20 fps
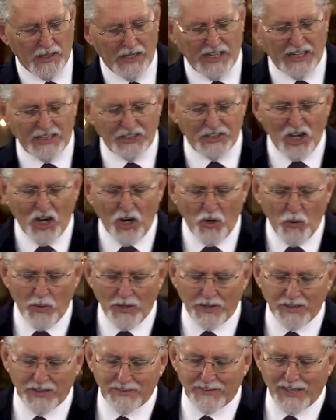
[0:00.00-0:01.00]
And no
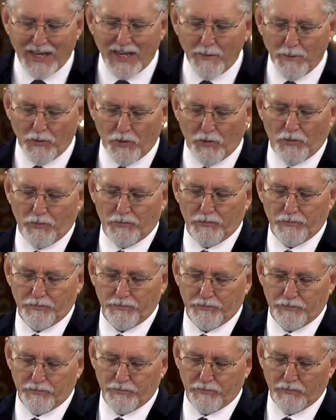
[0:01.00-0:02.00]
one is able
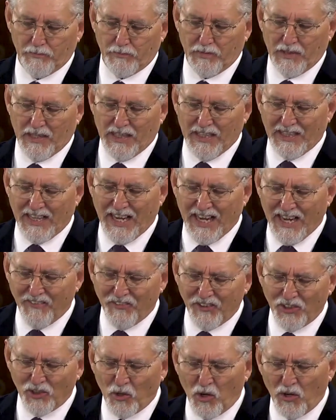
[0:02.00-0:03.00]
in
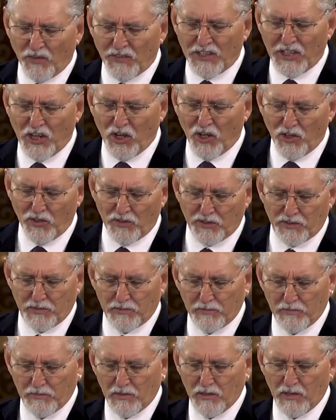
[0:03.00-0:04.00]
heaven or on the earth
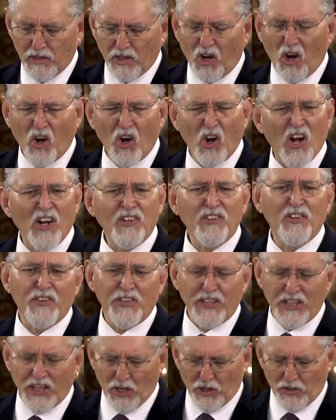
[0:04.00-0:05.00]
or under
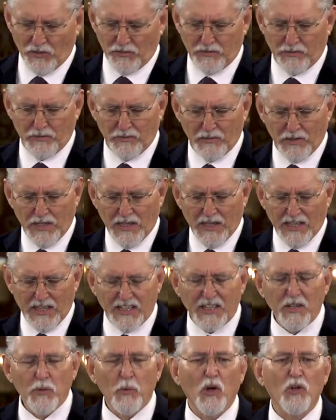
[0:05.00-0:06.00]
the earth
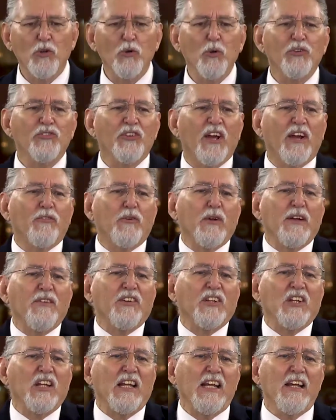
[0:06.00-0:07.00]
anyone who has ever
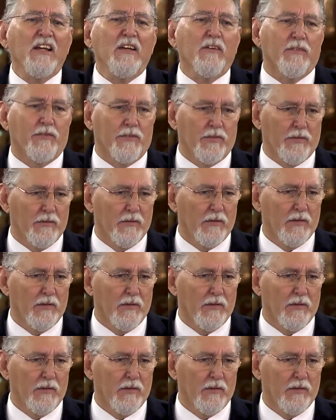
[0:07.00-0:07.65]
even lived.